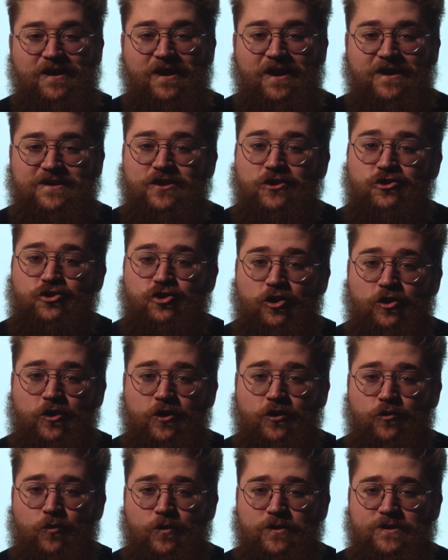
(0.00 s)
It's a
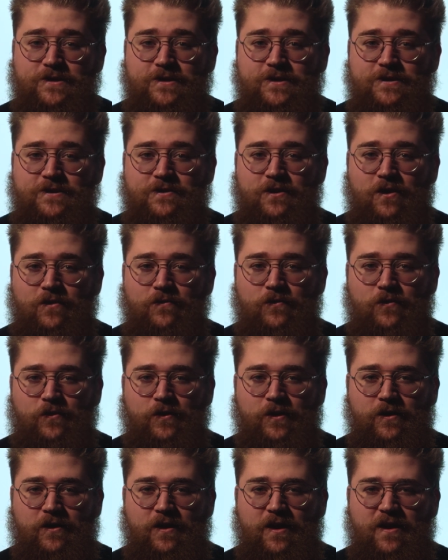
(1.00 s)
journey towards
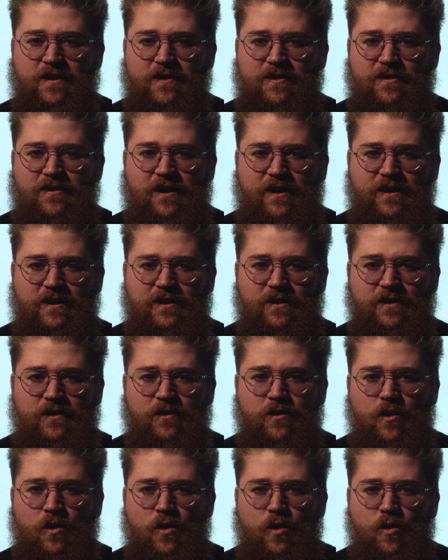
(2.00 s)
discovering and aligning
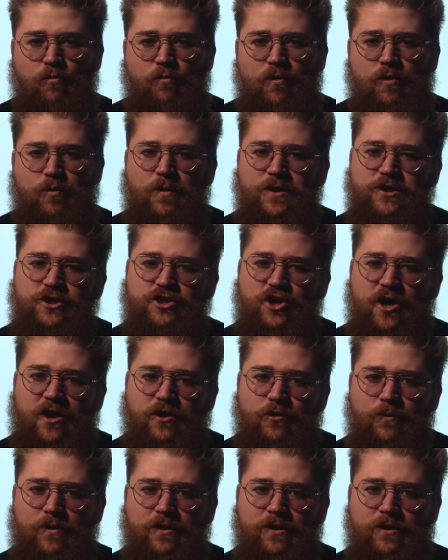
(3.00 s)
with what
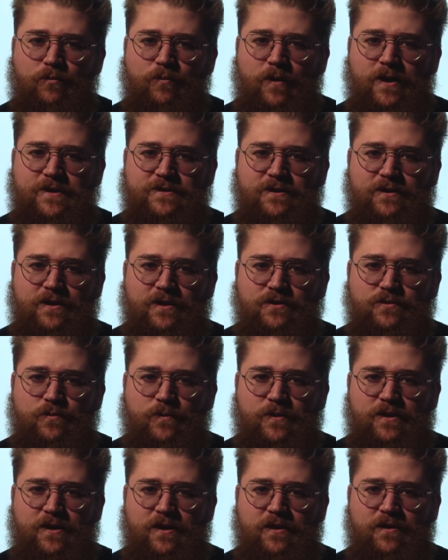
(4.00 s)
genuinely resonates
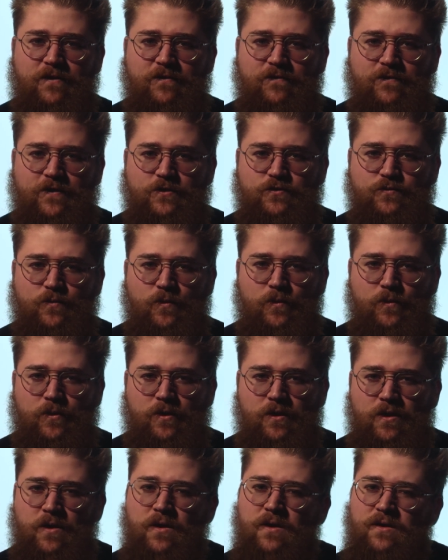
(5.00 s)
with the individual,
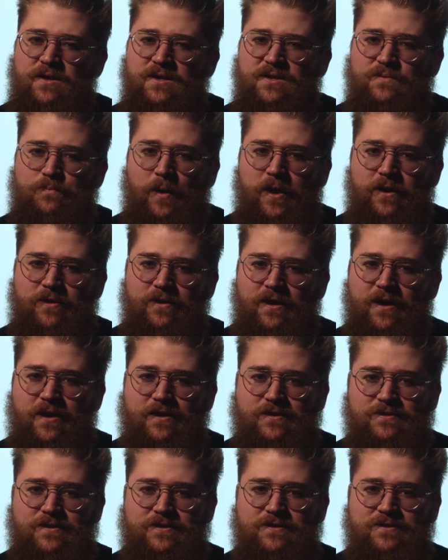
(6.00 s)
despite the
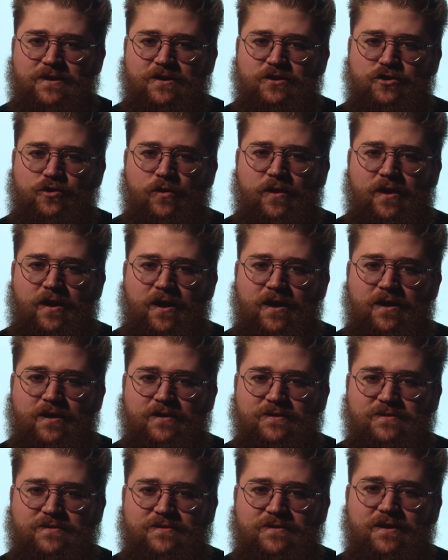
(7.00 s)
existential
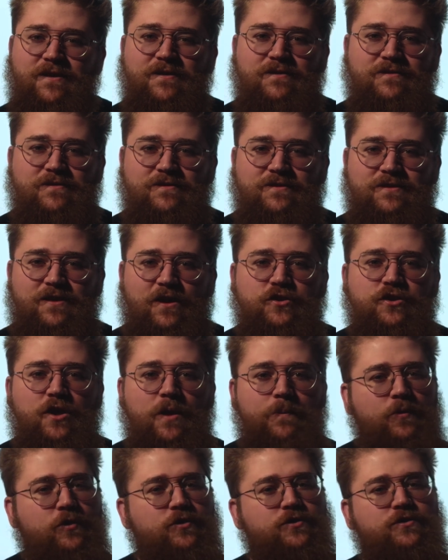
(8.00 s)
angst that such
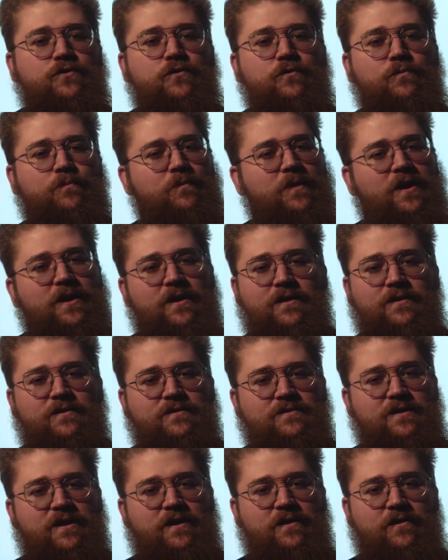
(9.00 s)
a pursuit may
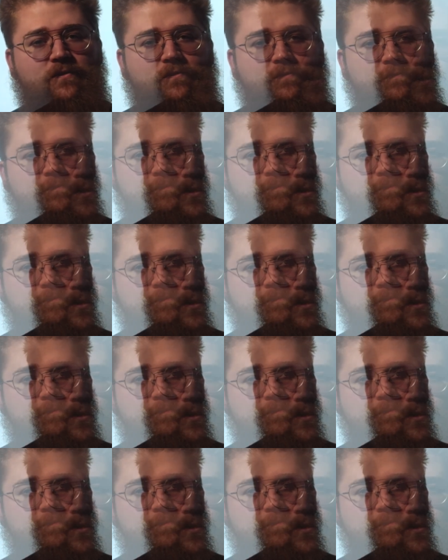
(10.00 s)
entail.